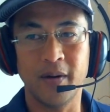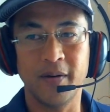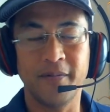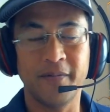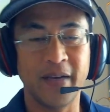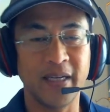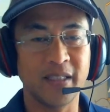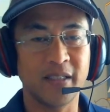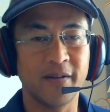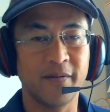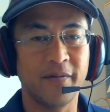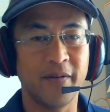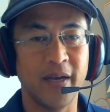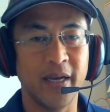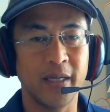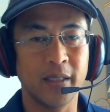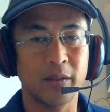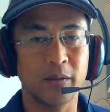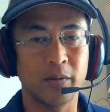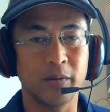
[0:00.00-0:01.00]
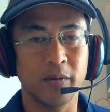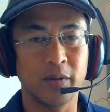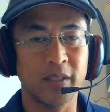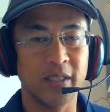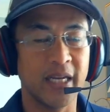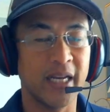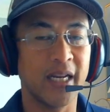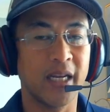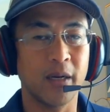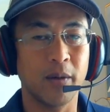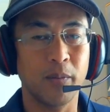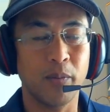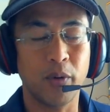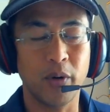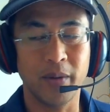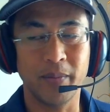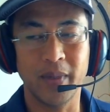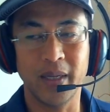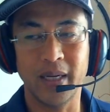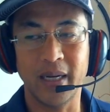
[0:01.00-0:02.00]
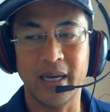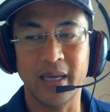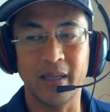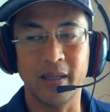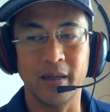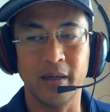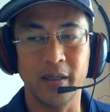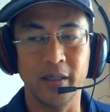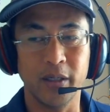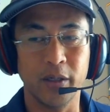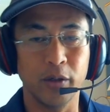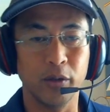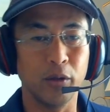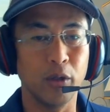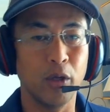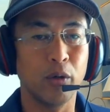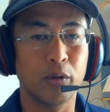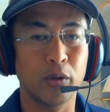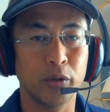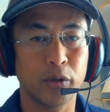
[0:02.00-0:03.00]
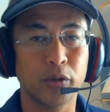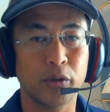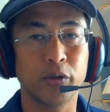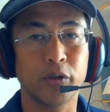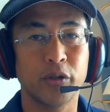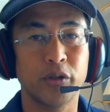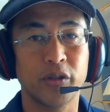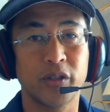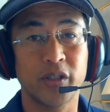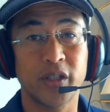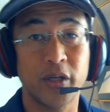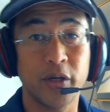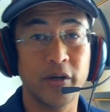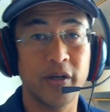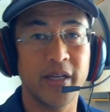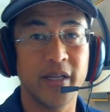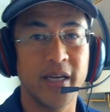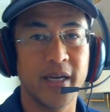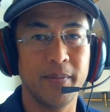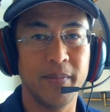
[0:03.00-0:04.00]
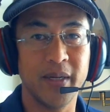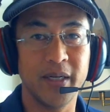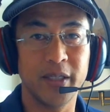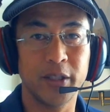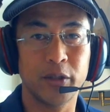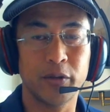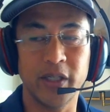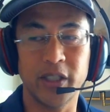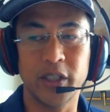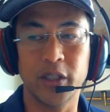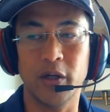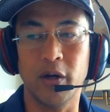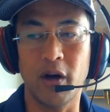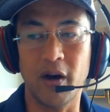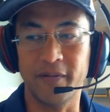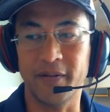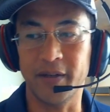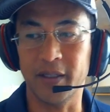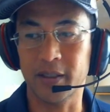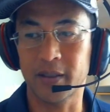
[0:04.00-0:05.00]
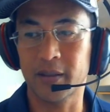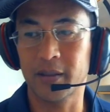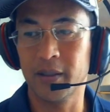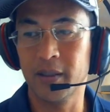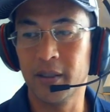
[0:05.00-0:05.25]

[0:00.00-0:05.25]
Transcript: face-to-face, setting an appointment at your local Social Security Administration office.